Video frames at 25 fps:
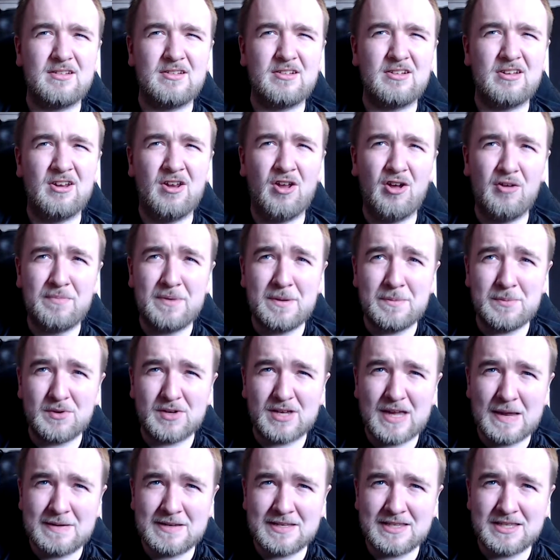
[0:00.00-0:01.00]
a lot of people
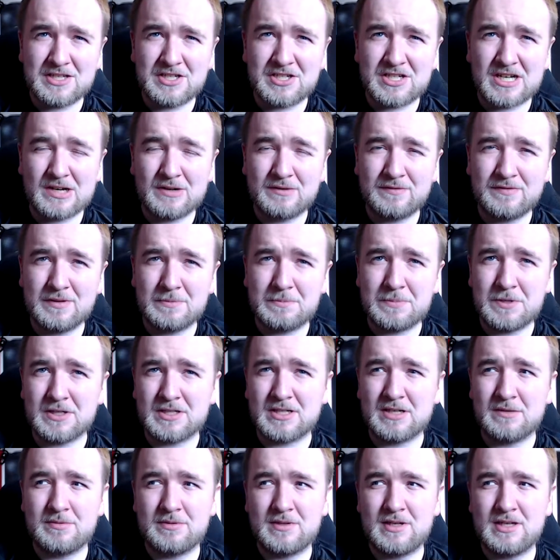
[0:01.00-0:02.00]
came to this channel for the past
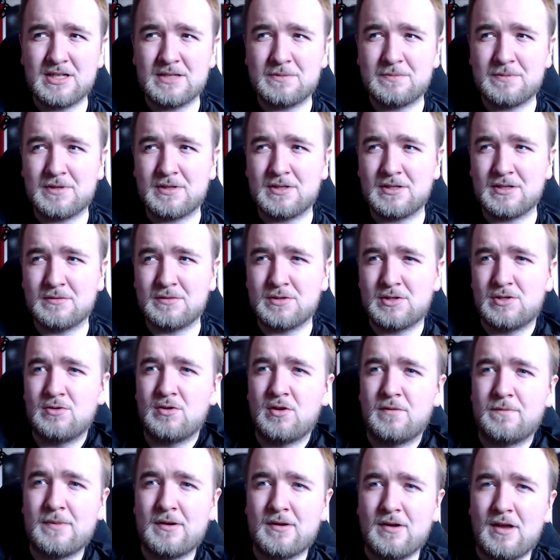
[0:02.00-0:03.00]
couple of years because I was
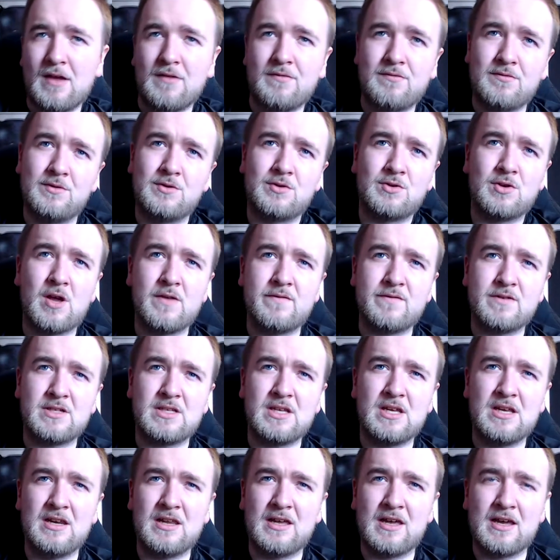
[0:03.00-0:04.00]
talking about F1 drivers
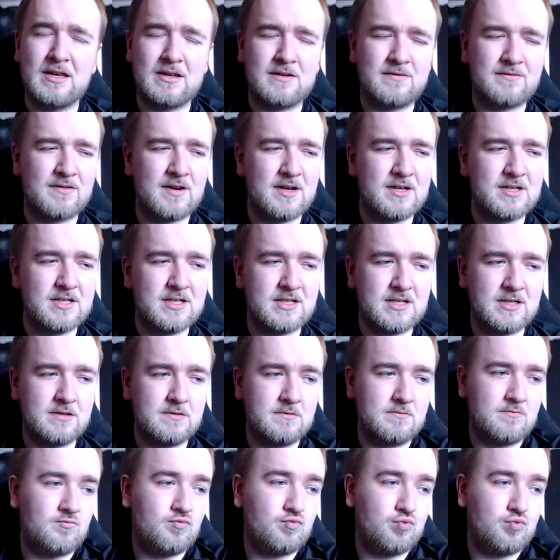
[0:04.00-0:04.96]
dealing ahead of races and